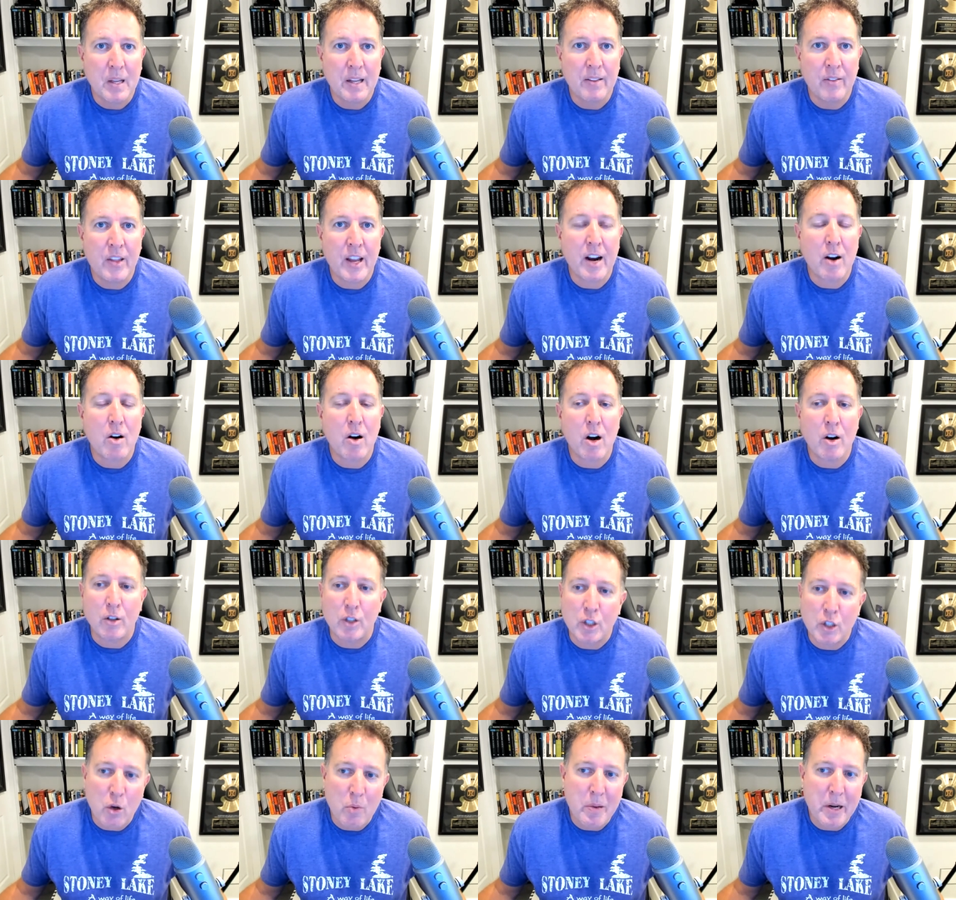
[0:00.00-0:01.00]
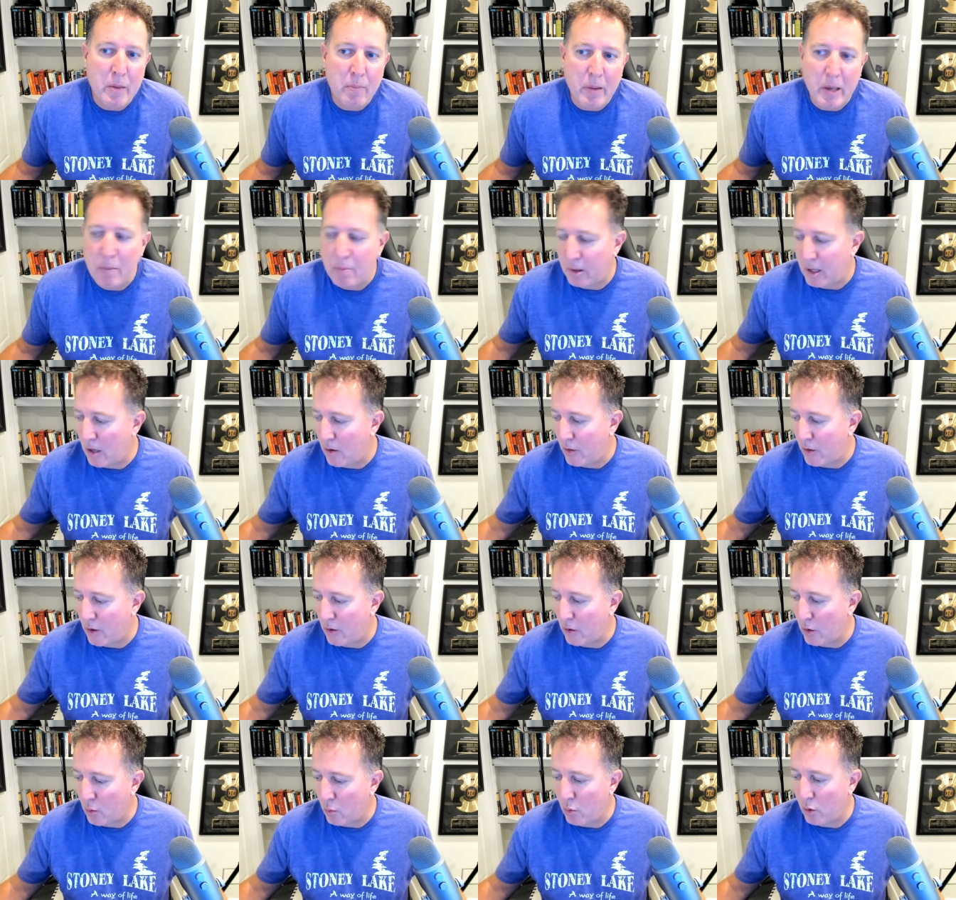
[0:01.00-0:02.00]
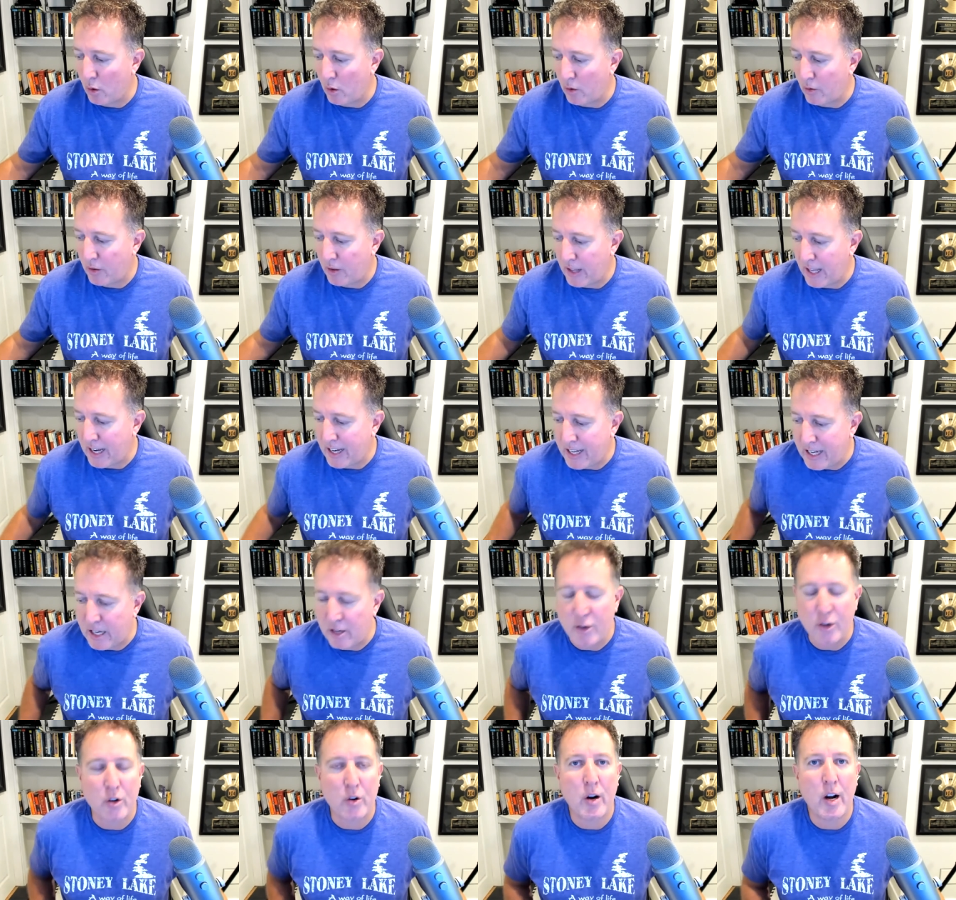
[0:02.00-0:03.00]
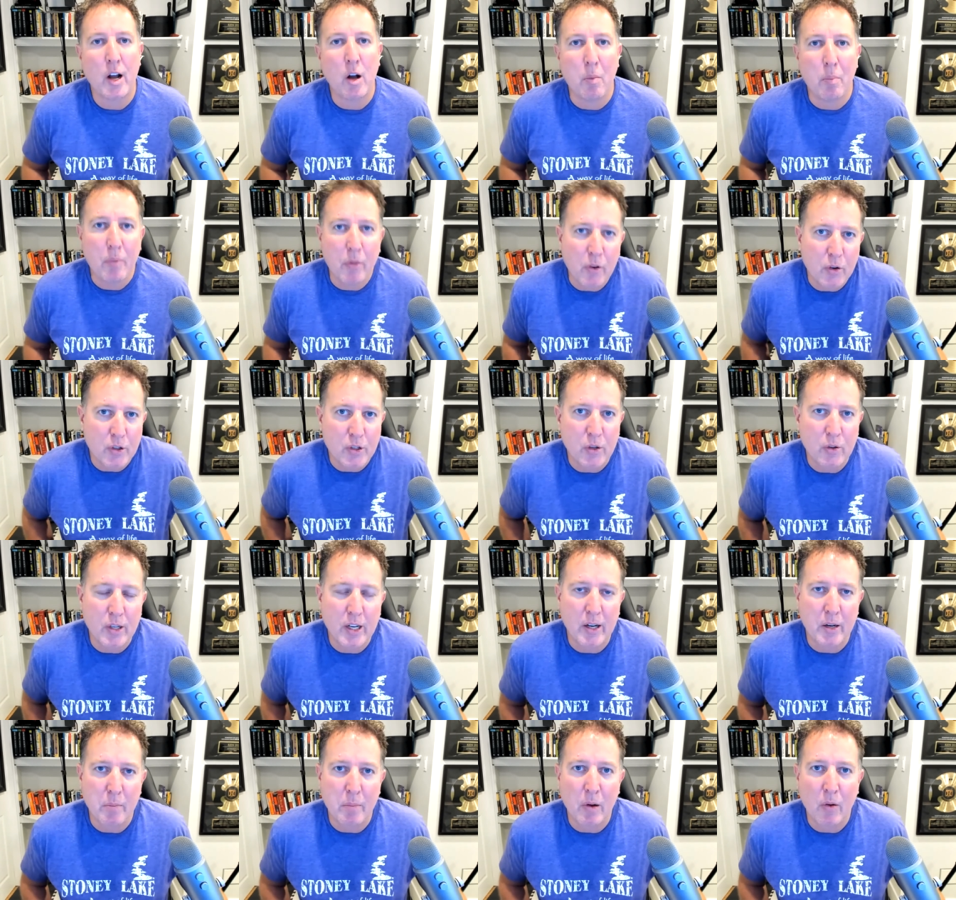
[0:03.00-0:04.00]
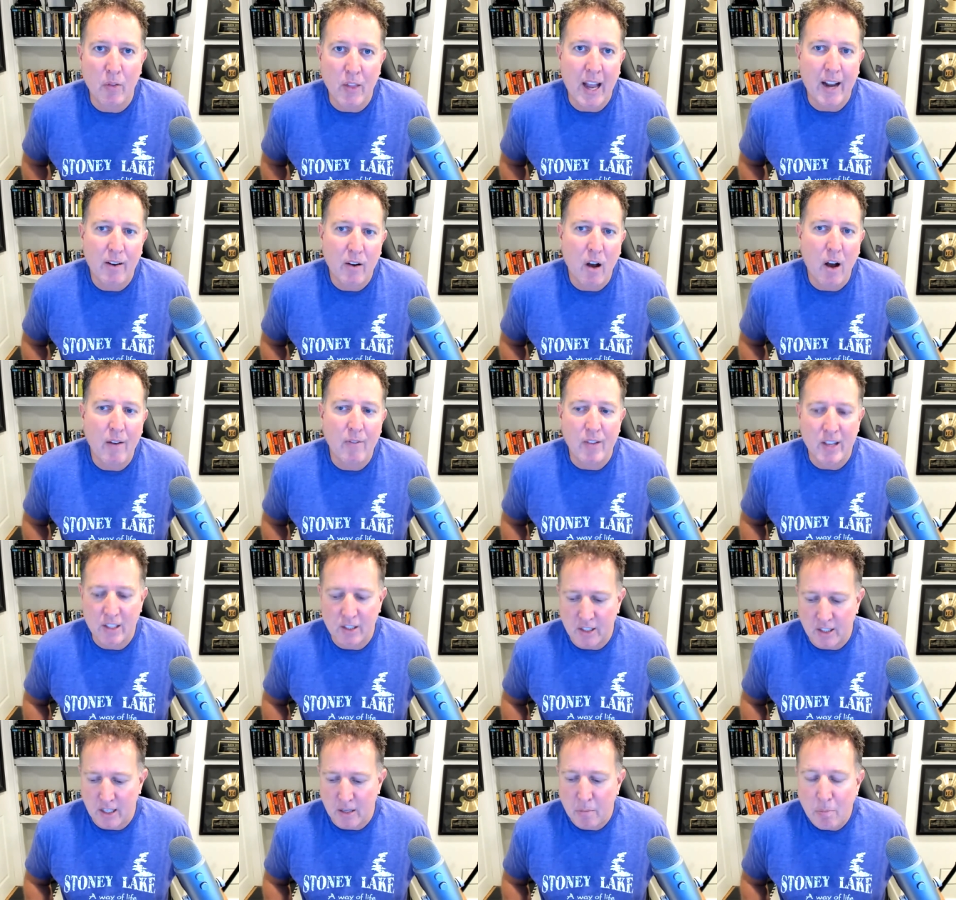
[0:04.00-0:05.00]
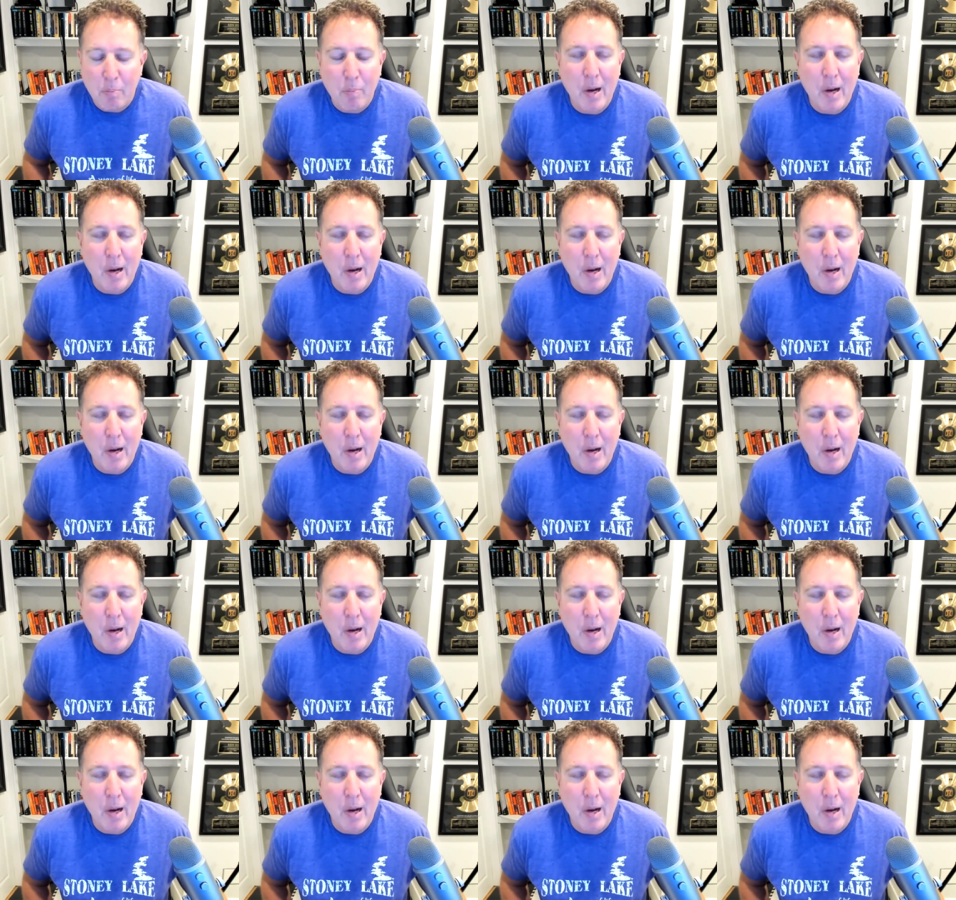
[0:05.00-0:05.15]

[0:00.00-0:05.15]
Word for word: There are so many people out there in the world that need your help. There's no doubt about that, obviously.